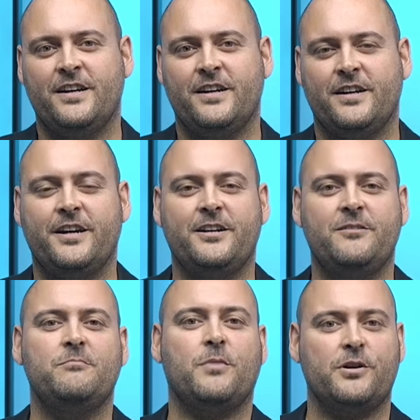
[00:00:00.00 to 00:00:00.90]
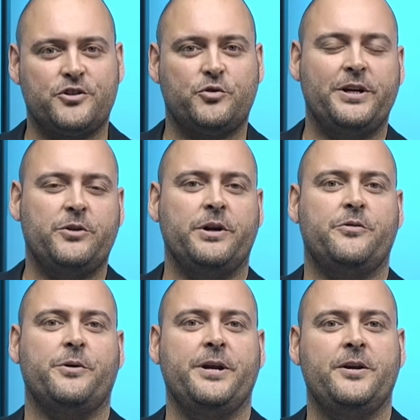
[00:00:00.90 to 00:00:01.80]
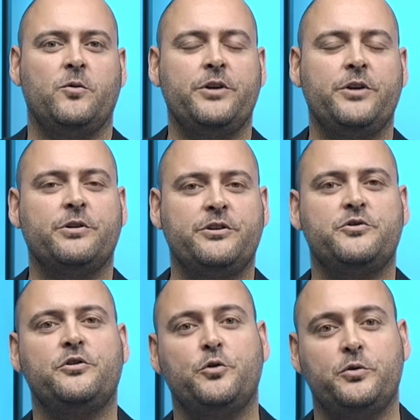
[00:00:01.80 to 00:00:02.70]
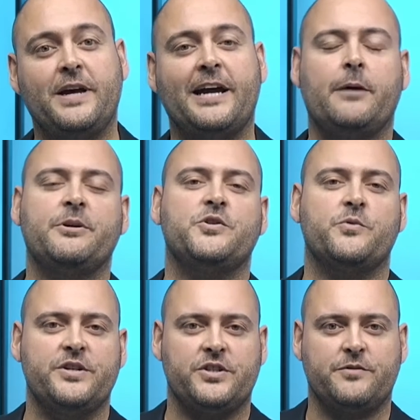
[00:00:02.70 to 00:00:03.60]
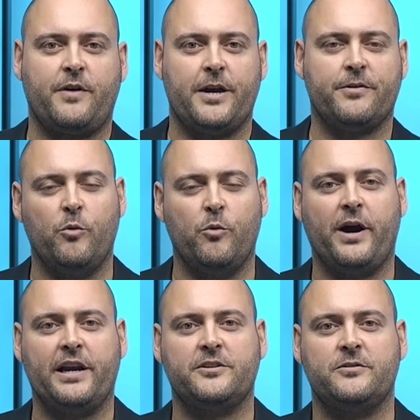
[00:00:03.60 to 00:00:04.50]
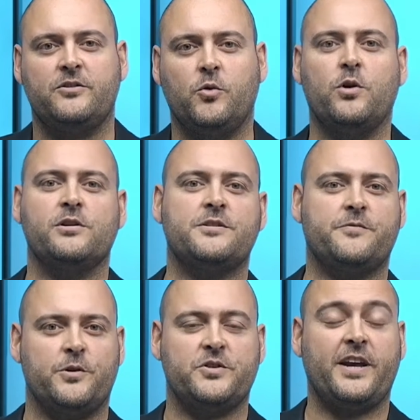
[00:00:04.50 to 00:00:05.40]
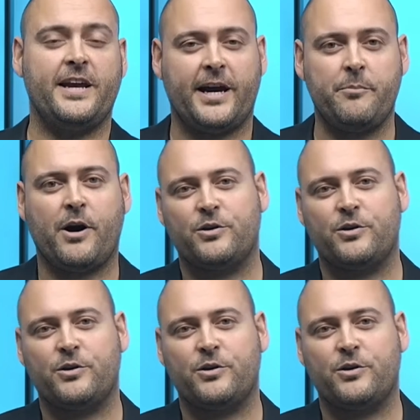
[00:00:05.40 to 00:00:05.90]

In March 2023, we introduced you to Dynamics 365 Copilot, the world's first AI-powered